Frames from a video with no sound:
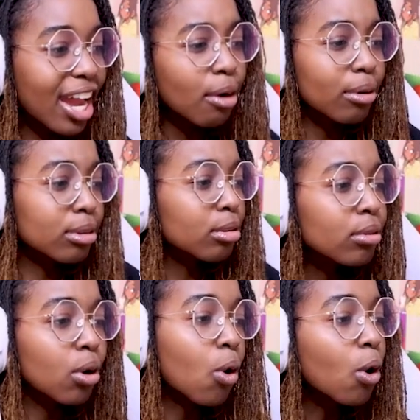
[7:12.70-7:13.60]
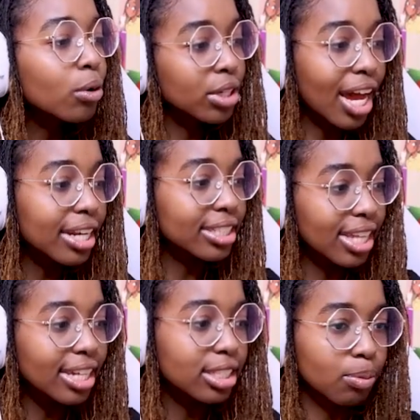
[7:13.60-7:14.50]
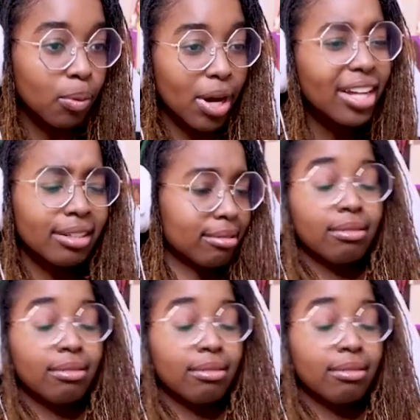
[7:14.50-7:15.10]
caroled through the whole United States. What?